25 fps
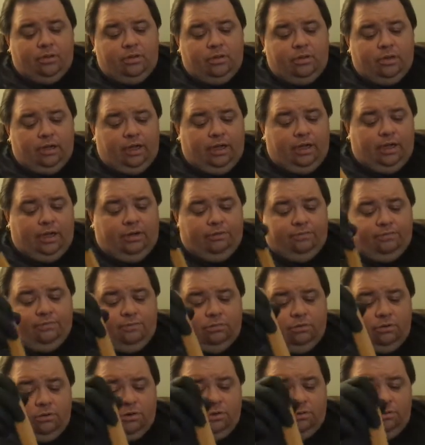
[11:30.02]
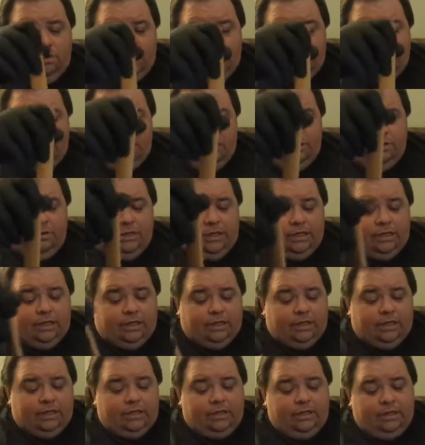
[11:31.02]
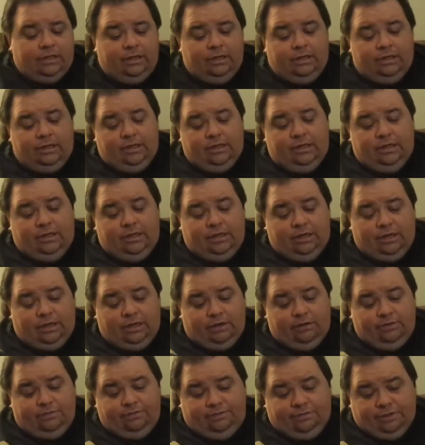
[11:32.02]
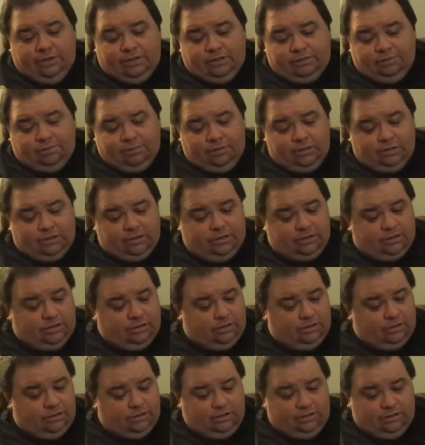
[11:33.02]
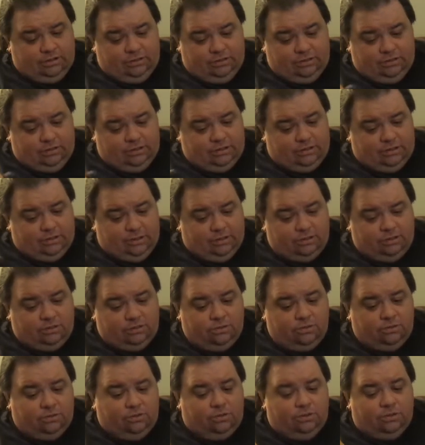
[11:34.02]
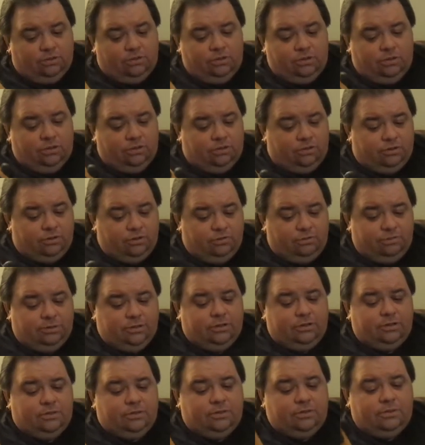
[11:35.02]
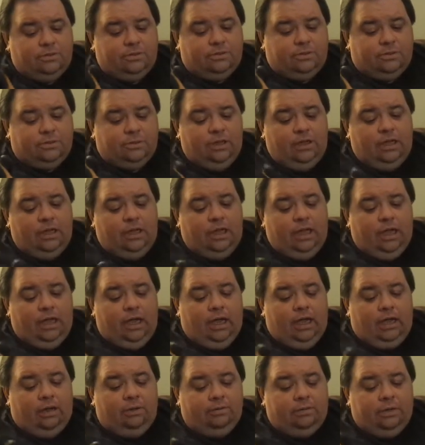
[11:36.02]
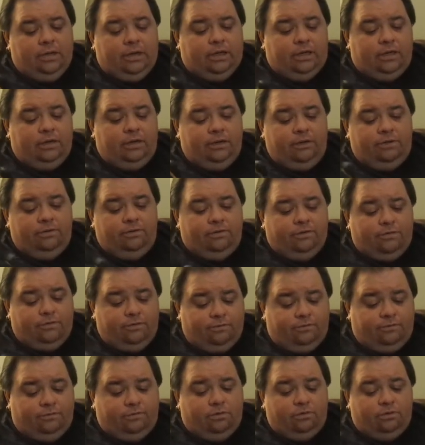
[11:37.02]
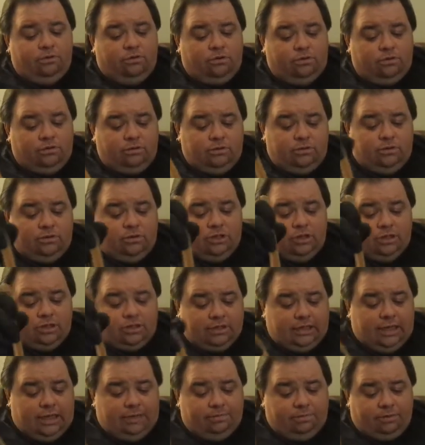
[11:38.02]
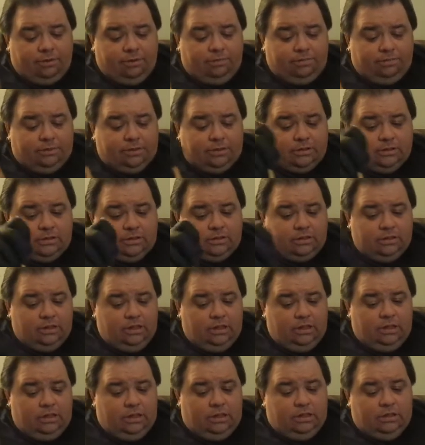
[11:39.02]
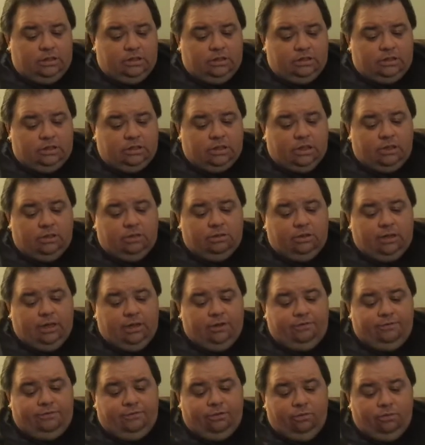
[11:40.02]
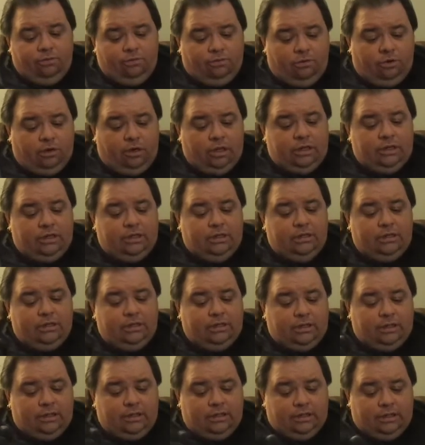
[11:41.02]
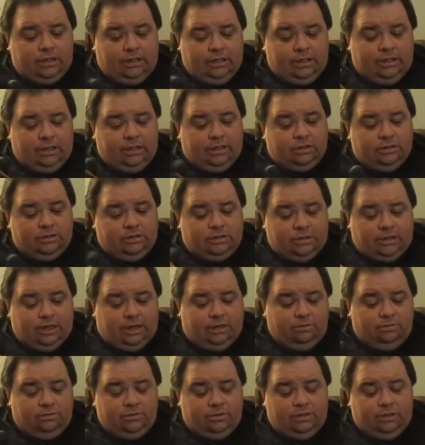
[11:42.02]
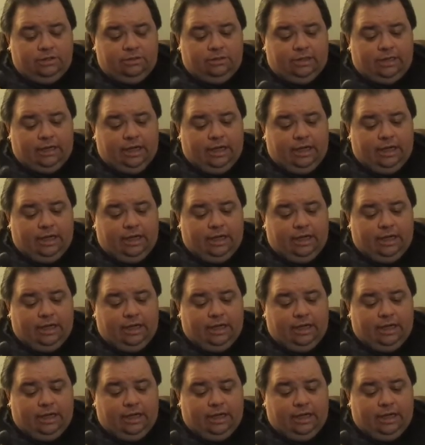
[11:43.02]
If we're going to do it, then, Facebook's a tool. YouTube is a tool. And we can use it for just that purpose. So, if you want, then that's how we'll do it.